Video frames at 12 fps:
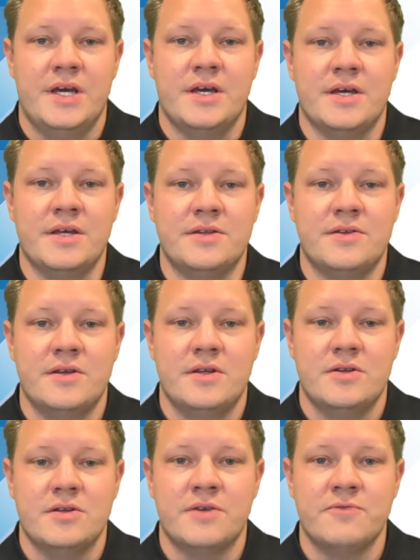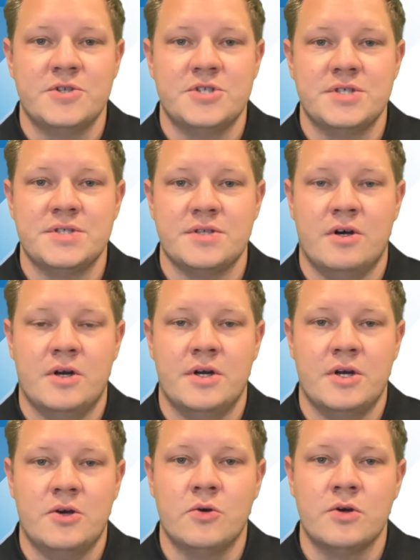It leverages our
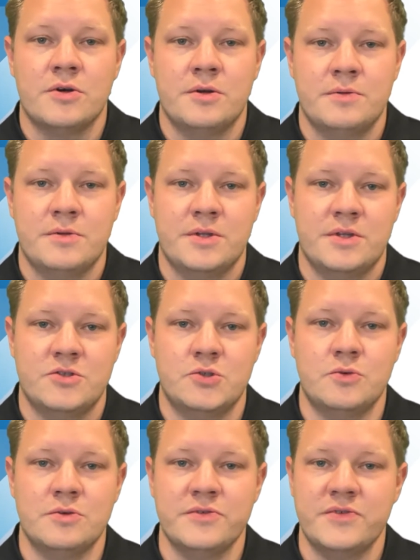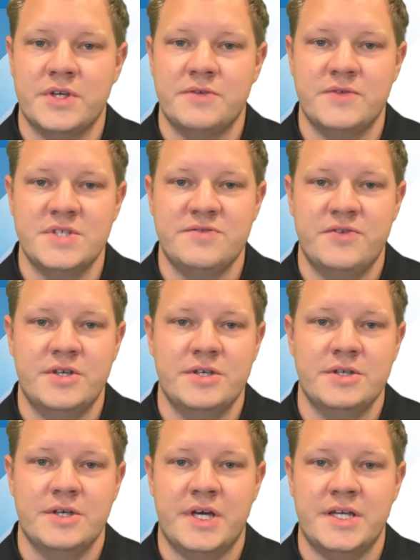core tools like
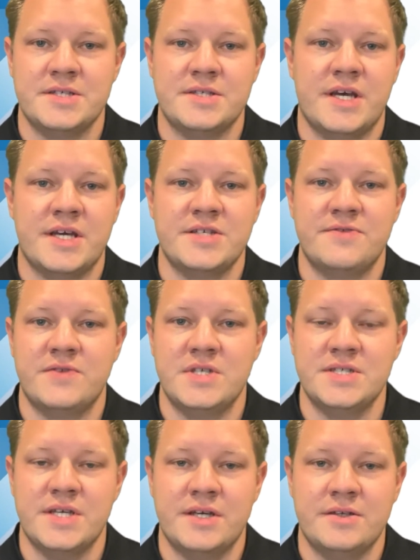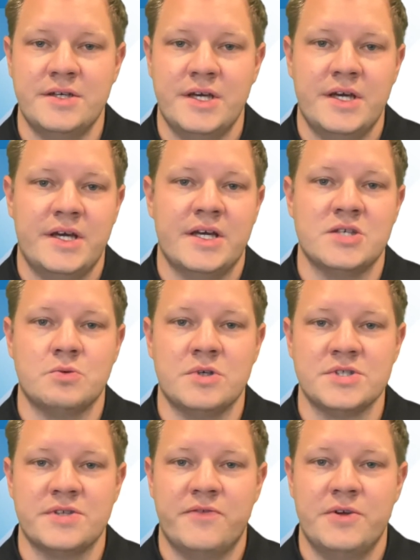vSphere, NSX, vSAN, as well
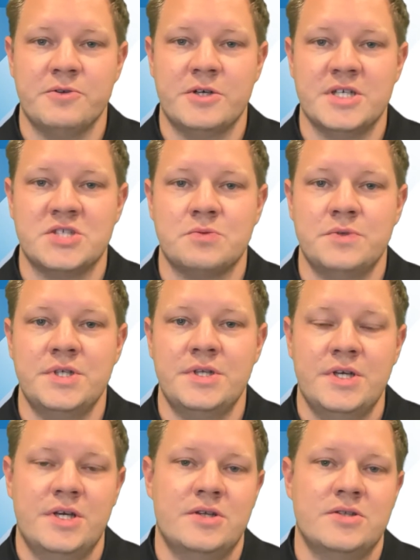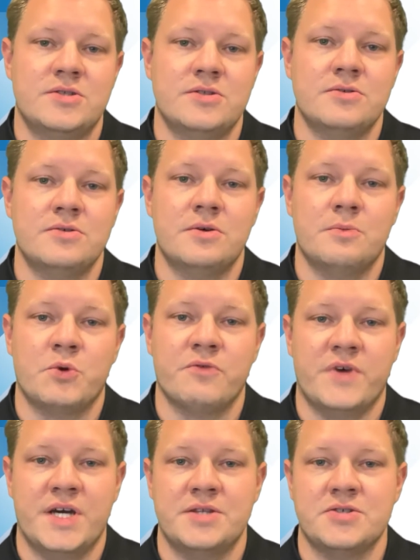as the vRealize suite to
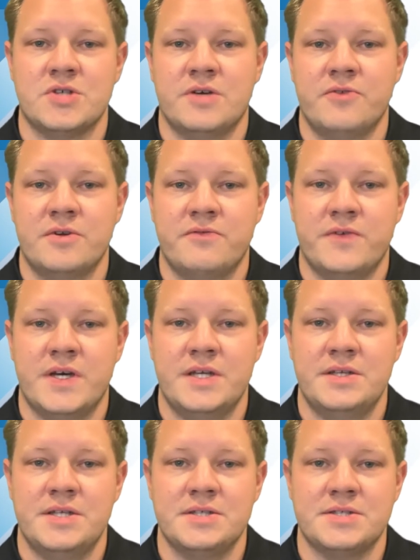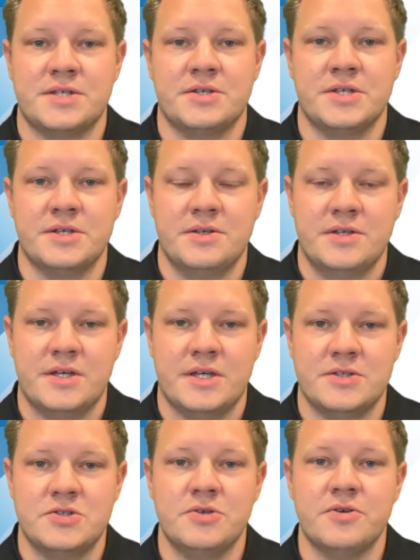provide the software-defined data center
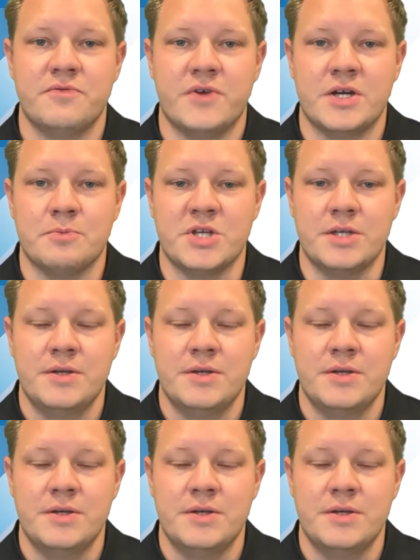to your environment.